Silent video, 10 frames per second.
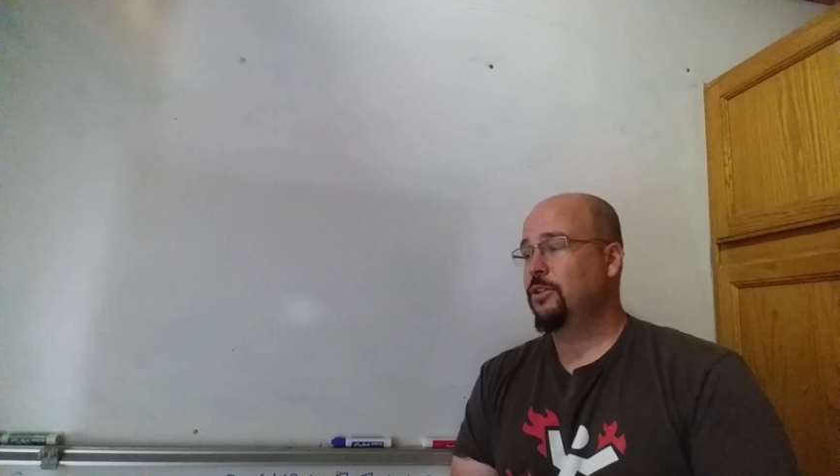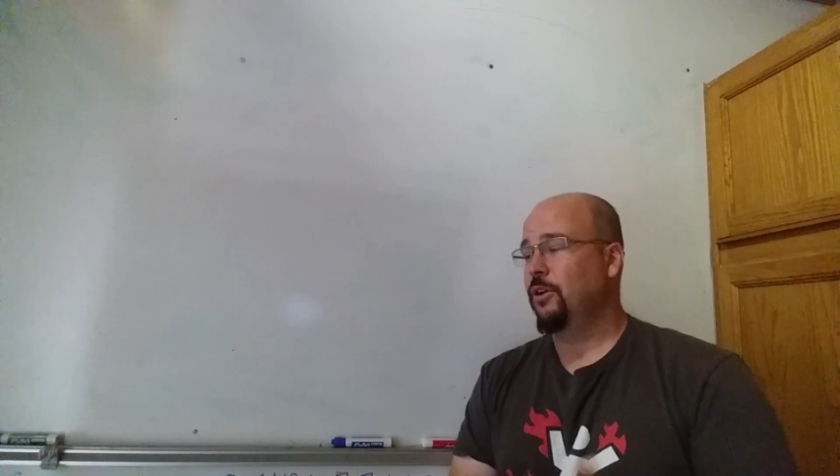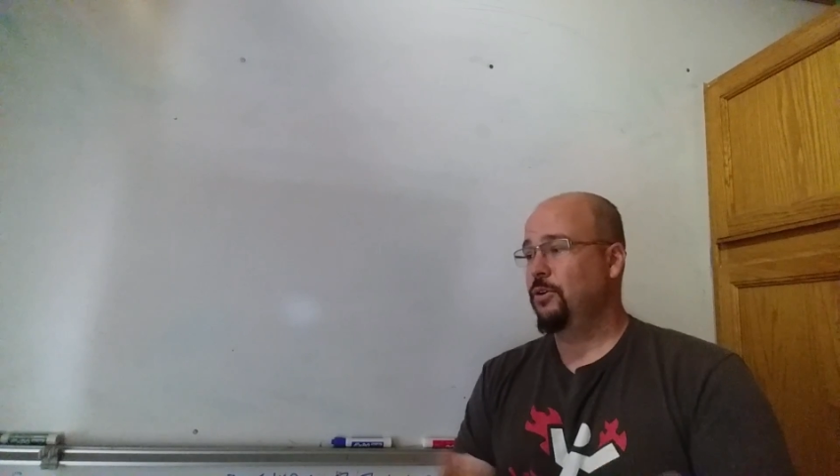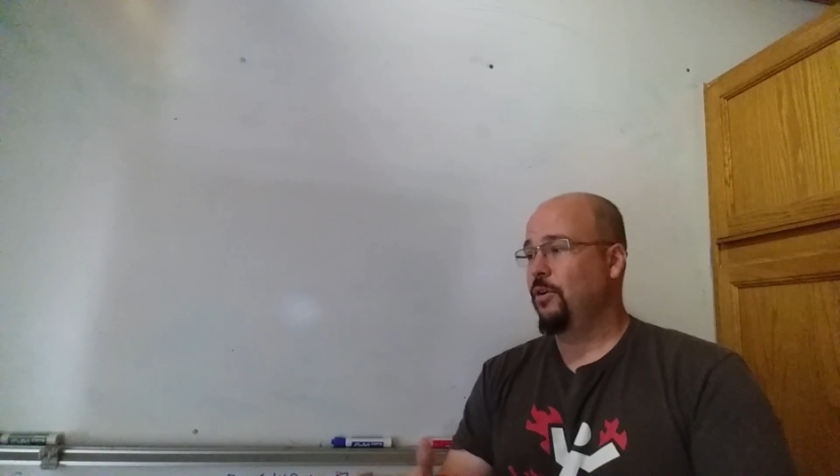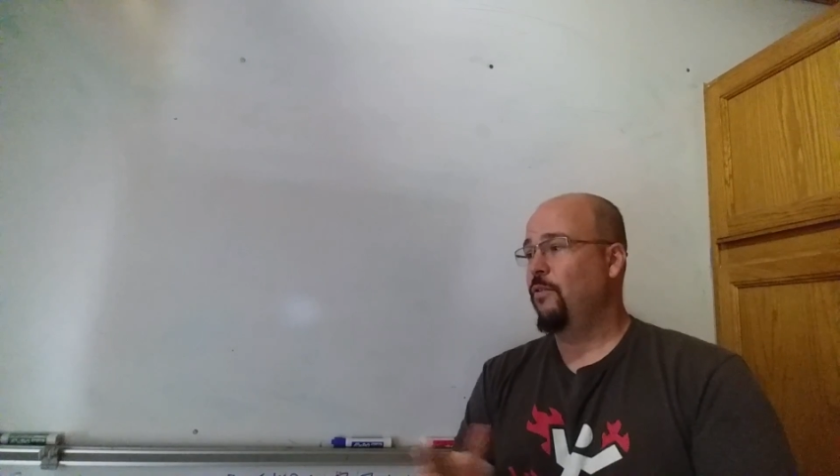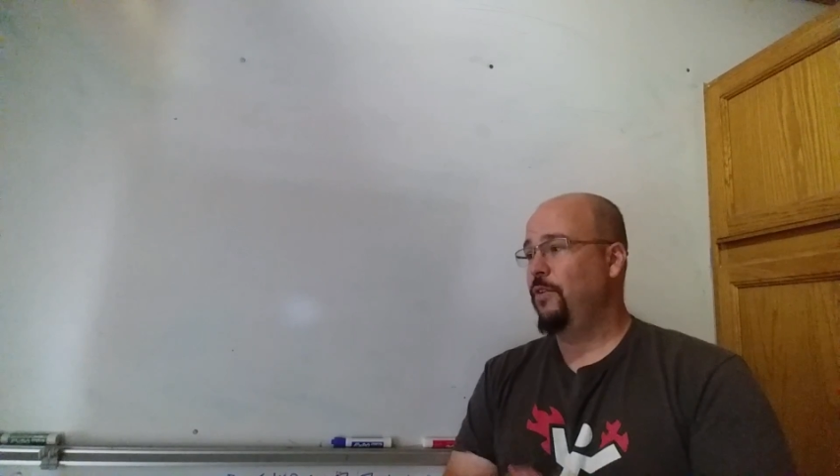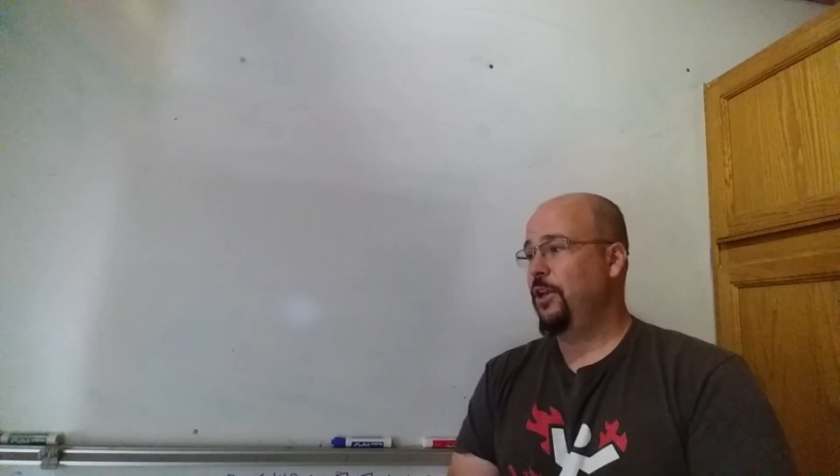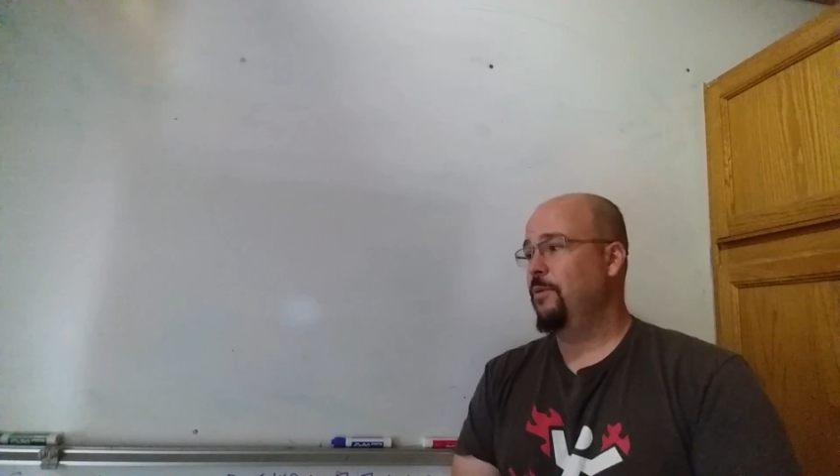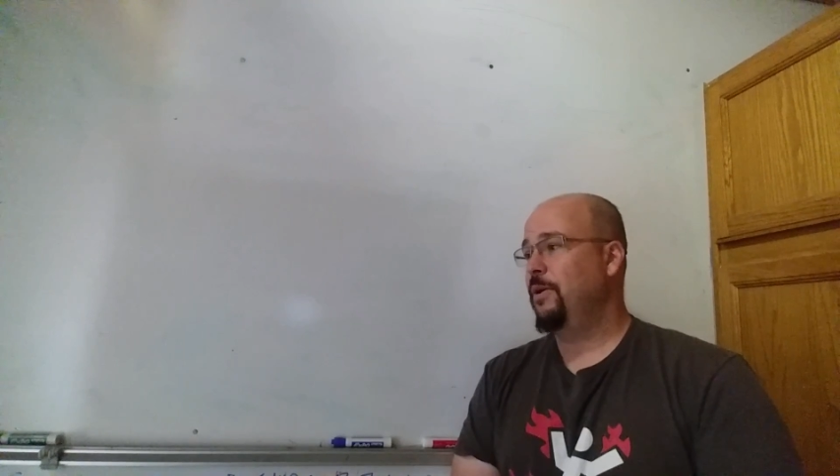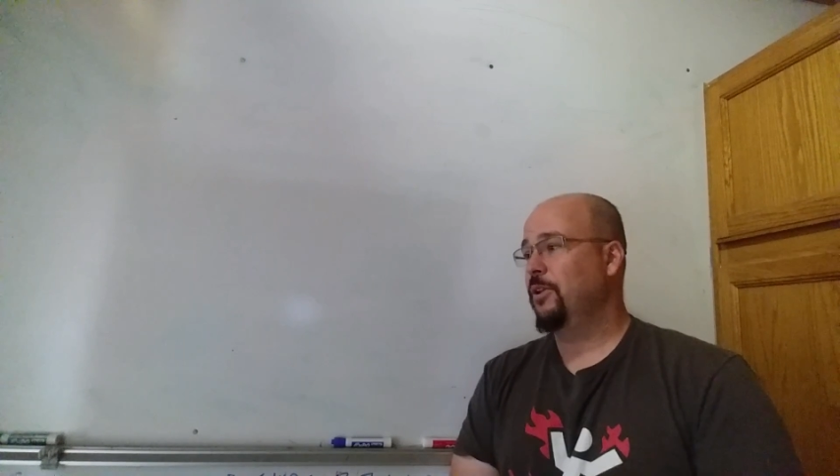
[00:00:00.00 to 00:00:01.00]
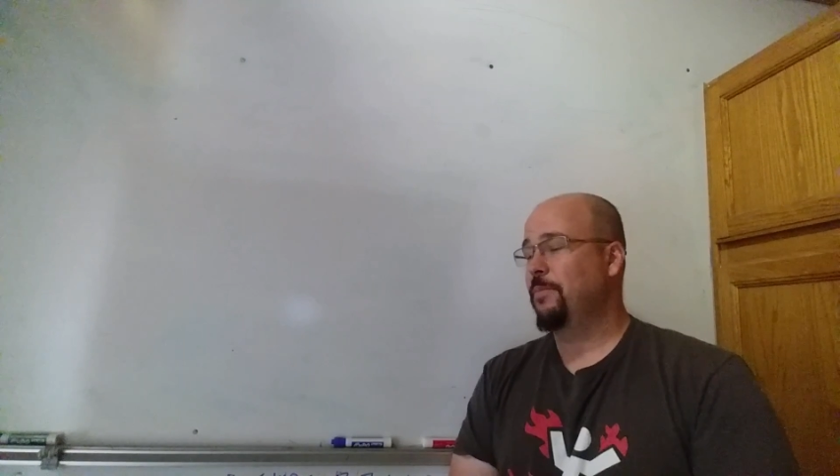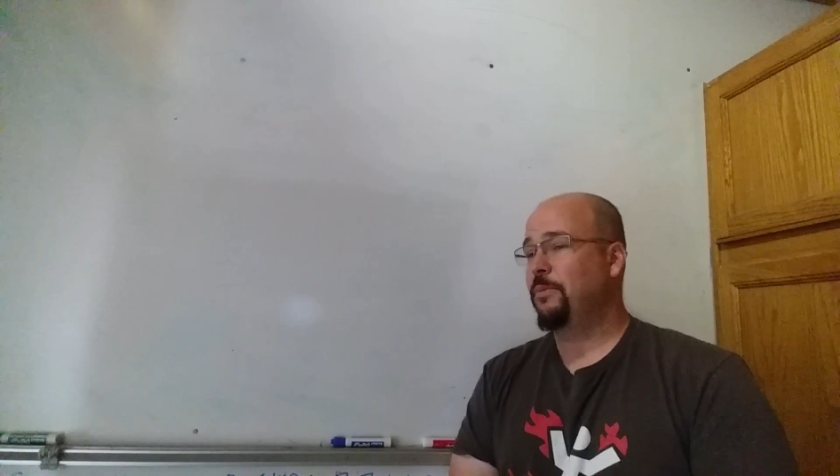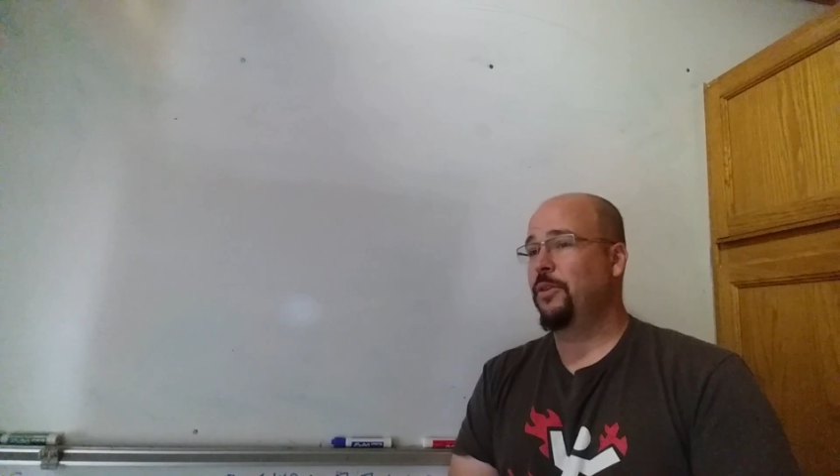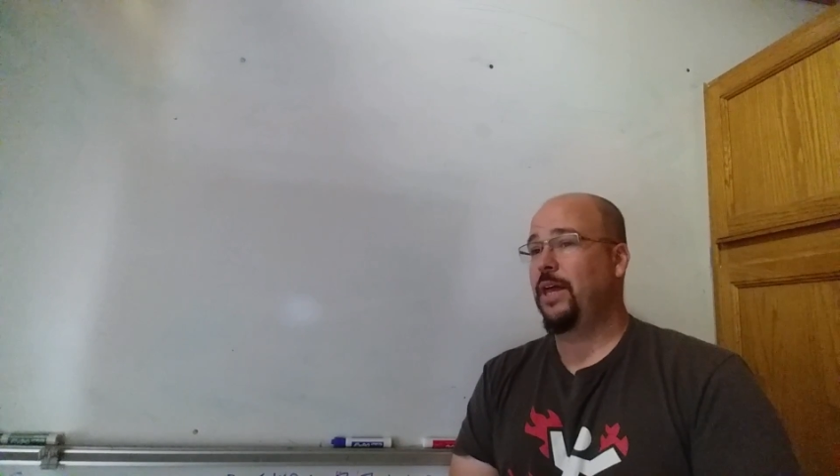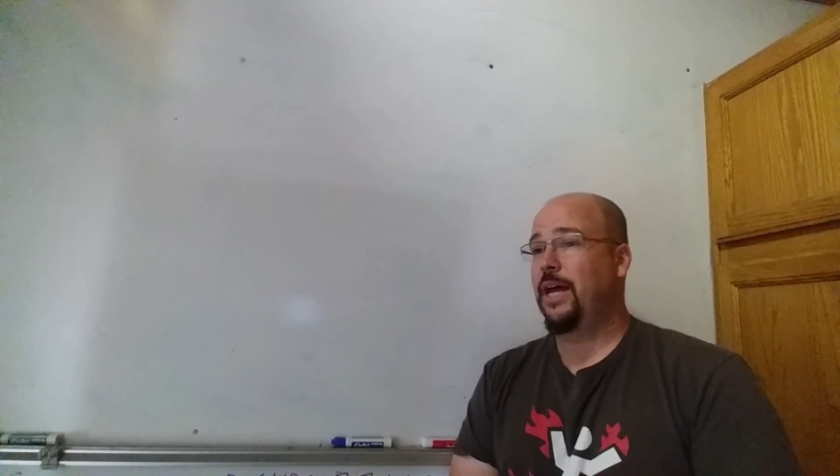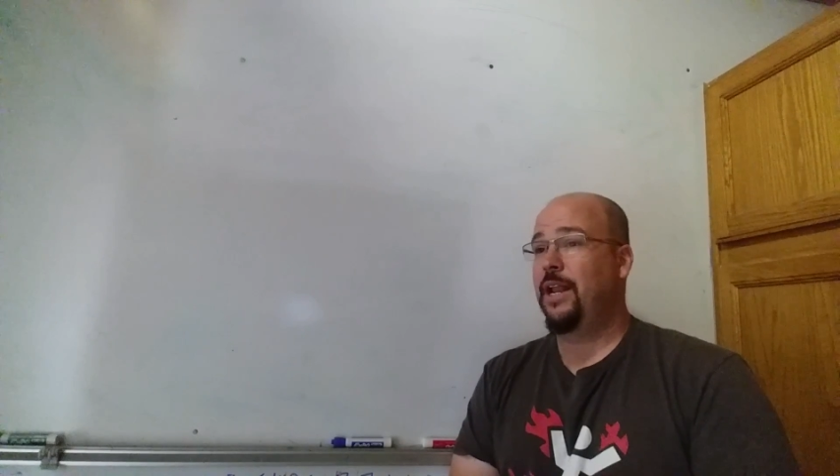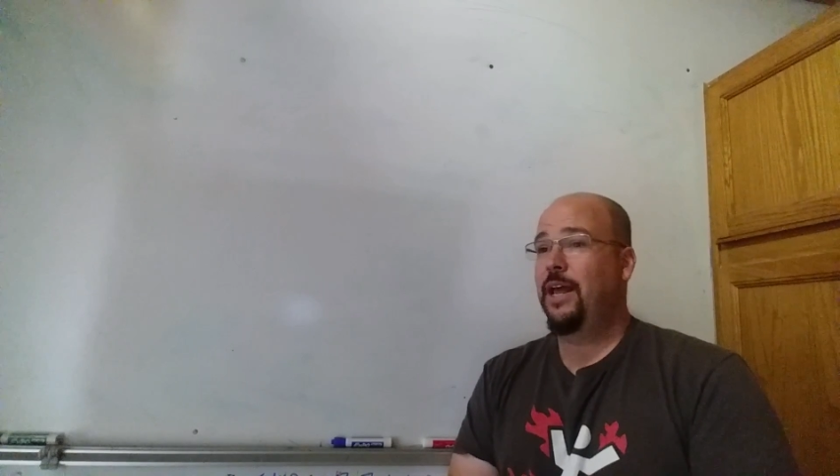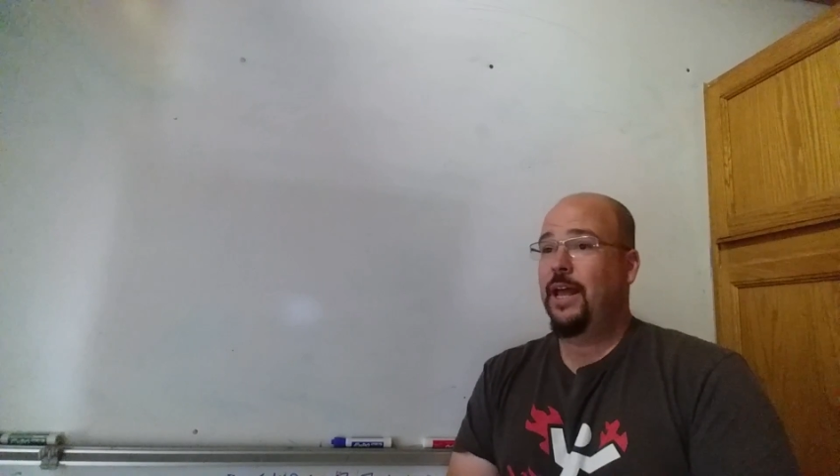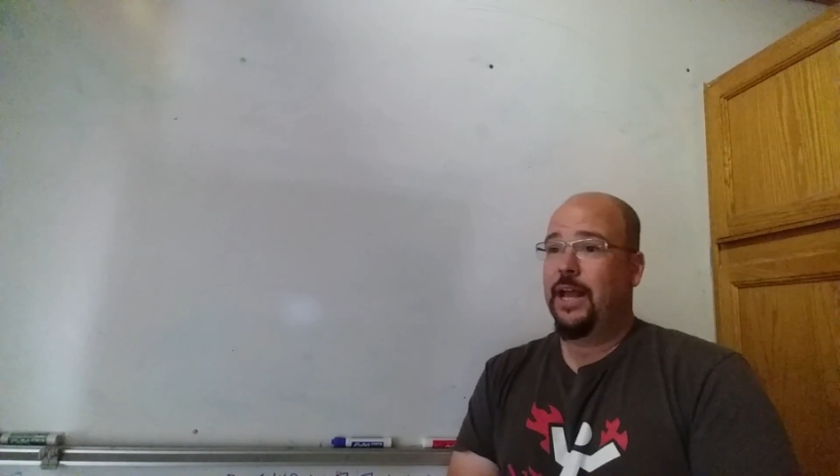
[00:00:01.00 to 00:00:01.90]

So I'll do a whole video build up on that.